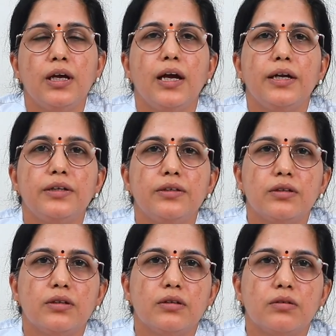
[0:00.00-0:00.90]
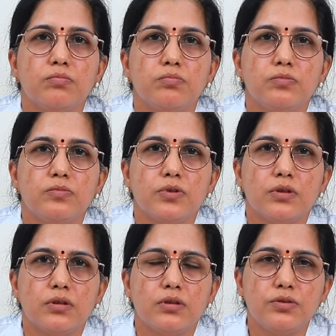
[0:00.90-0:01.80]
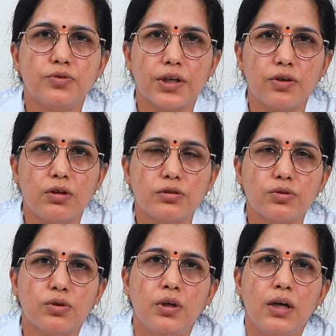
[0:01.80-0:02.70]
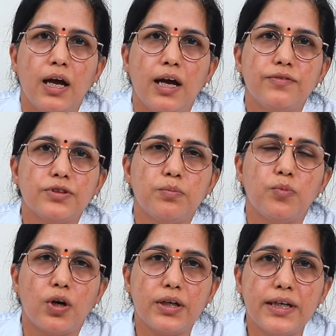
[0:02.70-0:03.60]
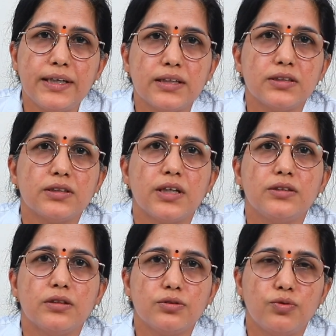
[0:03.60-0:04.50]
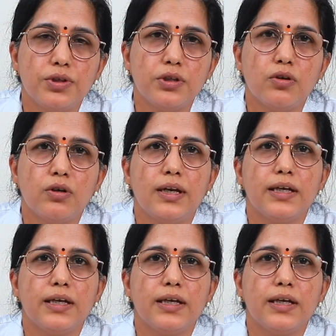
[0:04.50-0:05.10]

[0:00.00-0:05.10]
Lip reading: And you can also have some moderate exercises going on,